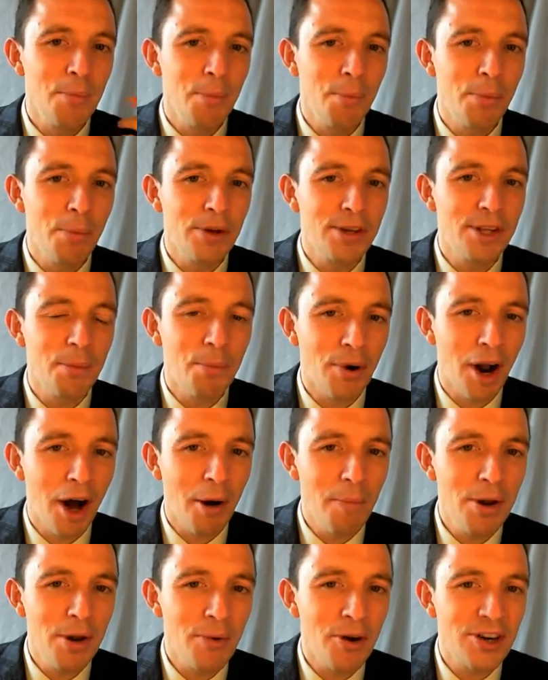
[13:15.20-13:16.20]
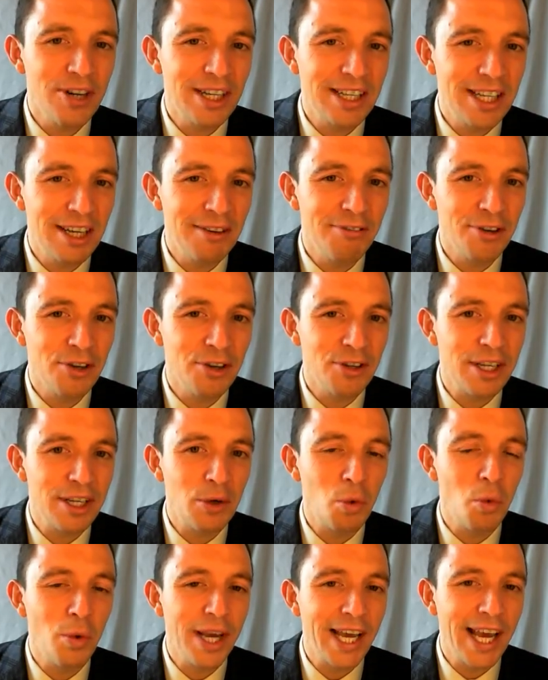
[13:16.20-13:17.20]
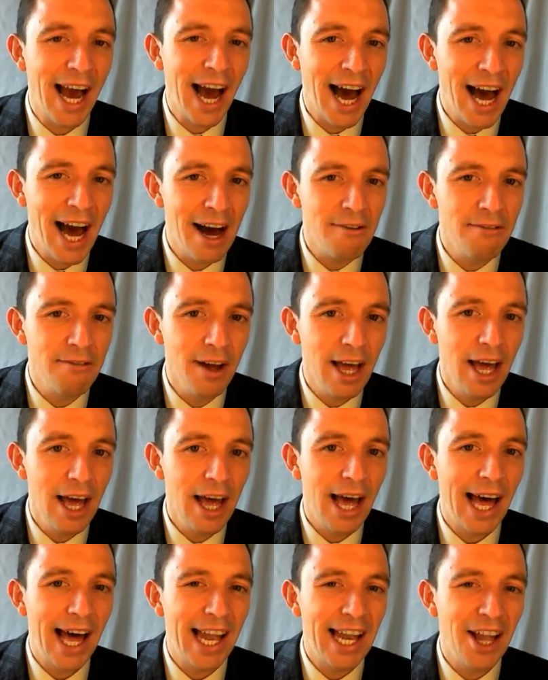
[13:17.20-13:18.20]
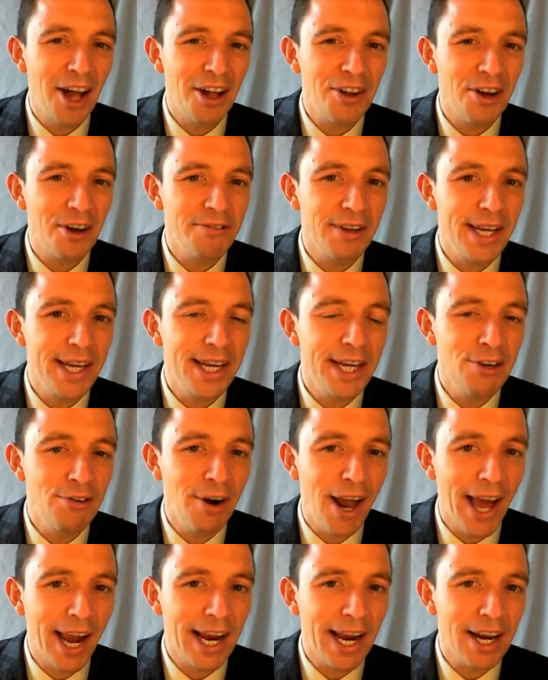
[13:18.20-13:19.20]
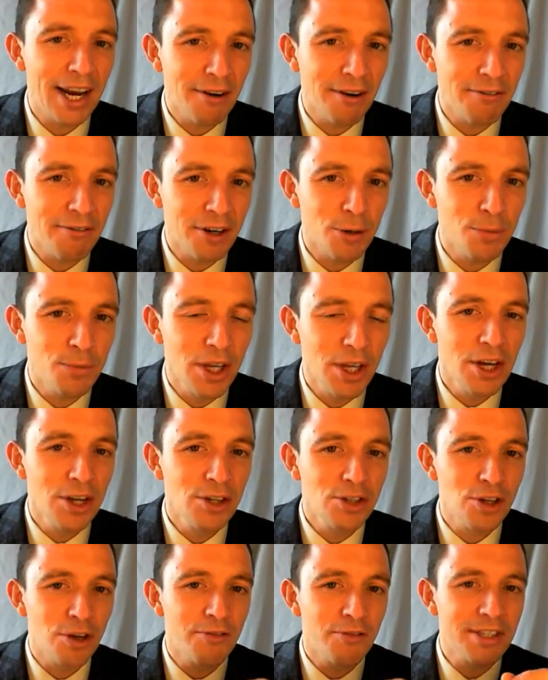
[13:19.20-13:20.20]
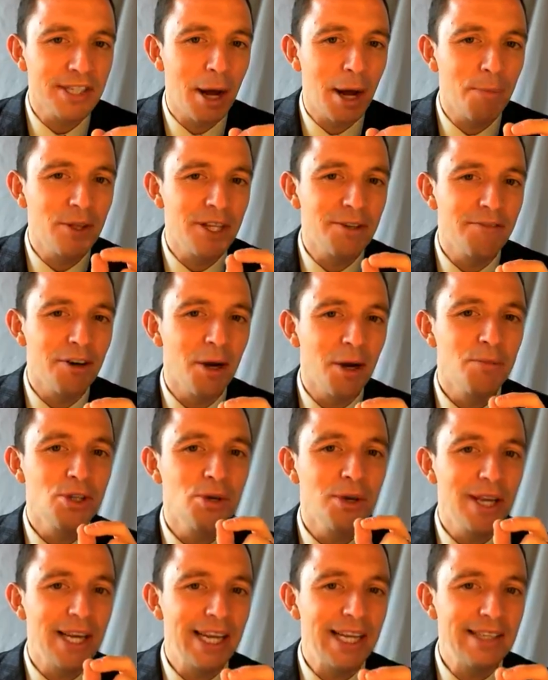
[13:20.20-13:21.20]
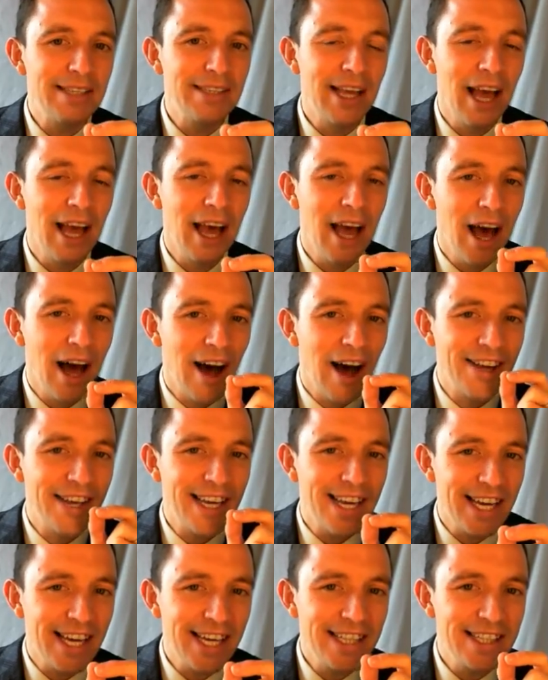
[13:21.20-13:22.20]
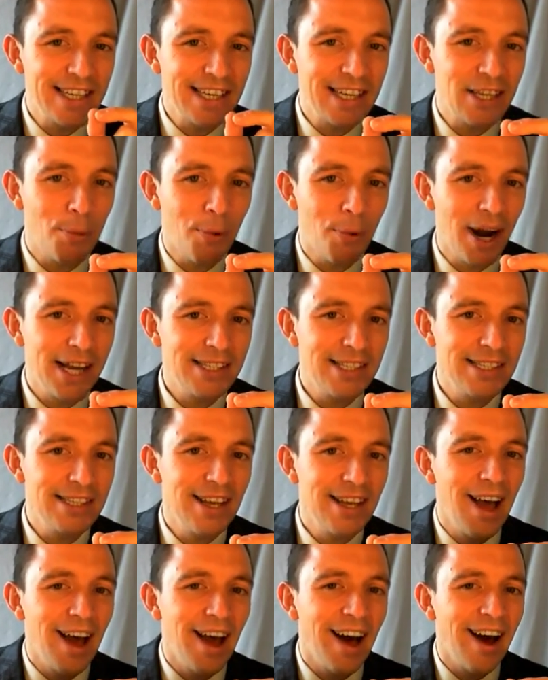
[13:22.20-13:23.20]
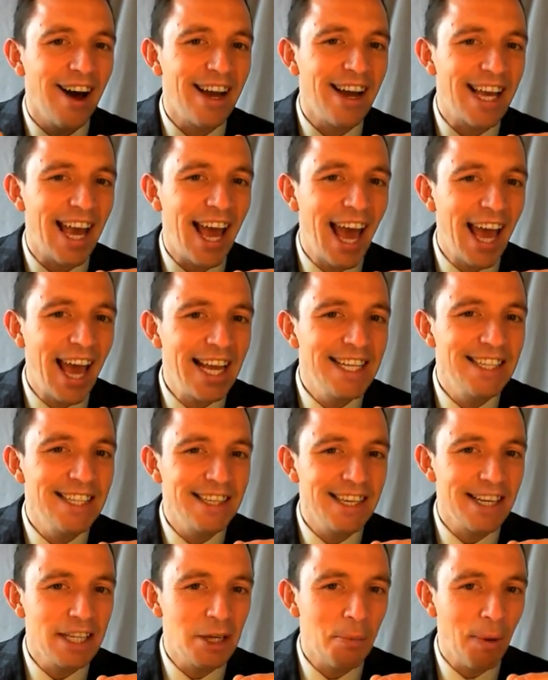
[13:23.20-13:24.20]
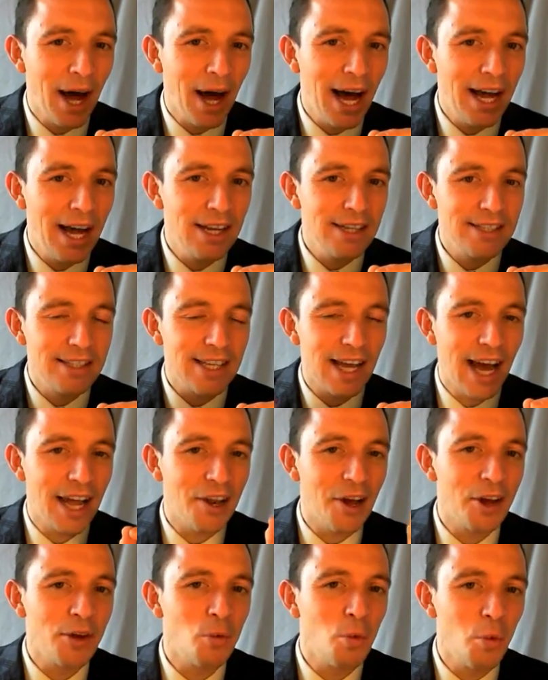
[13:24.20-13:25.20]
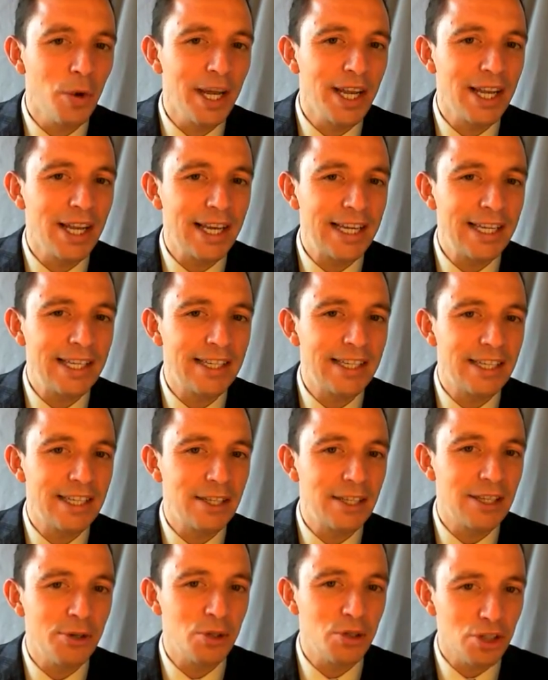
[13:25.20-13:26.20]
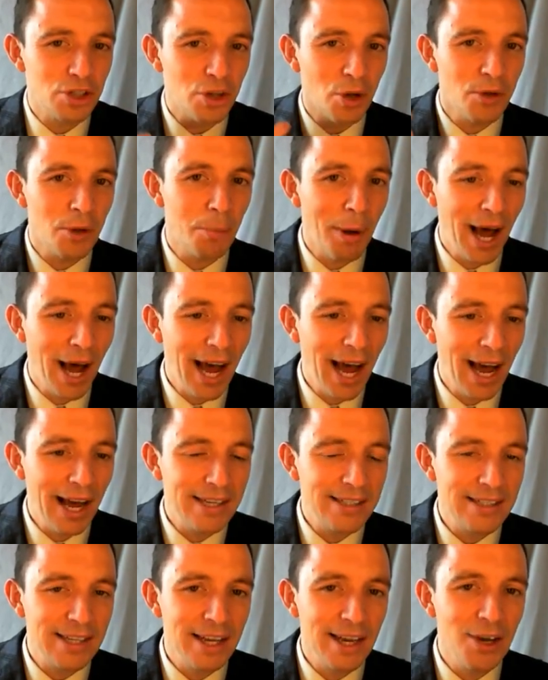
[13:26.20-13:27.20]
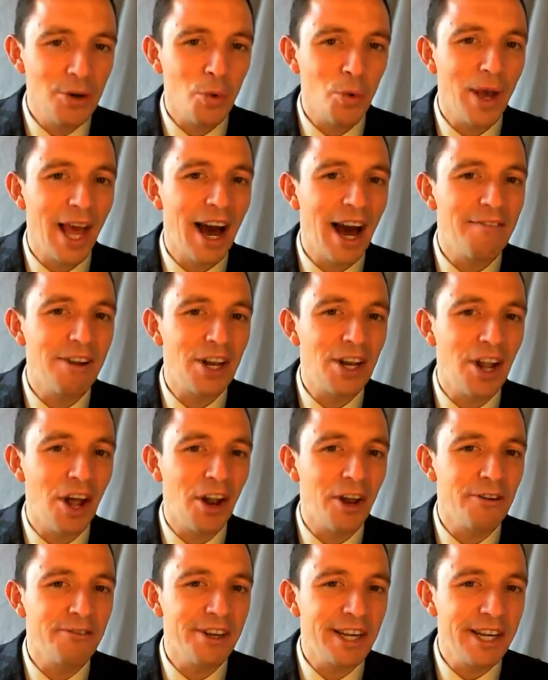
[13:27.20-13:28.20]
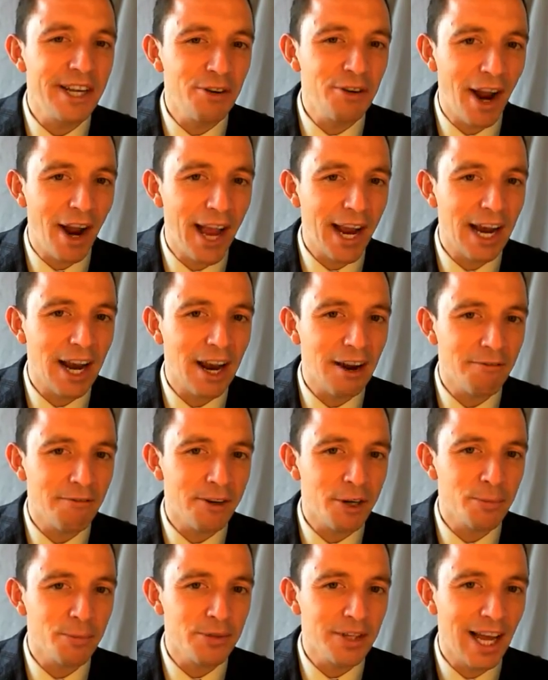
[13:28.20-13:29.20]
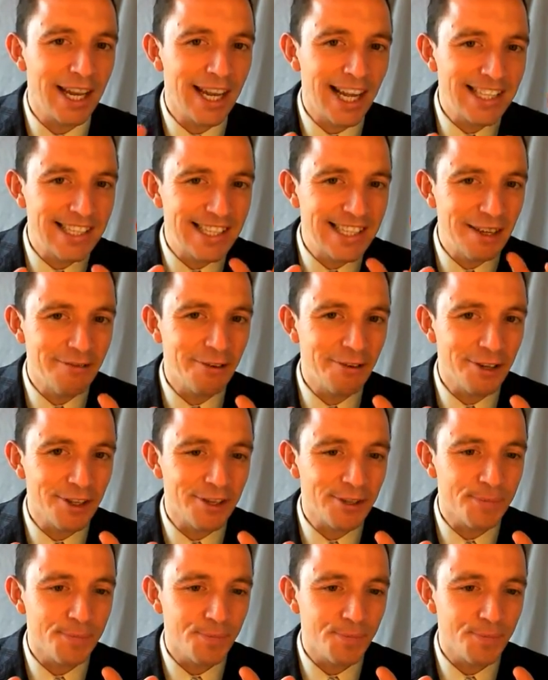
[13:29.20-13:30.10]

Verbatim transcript: But the problem or the difficulty, we have a lot of irregular verbs. So, for example, the verb to eat. I eat in the present, I ate in the past and I will eat in the future. So the past, we have a lot of irregular verbs and that's difficult.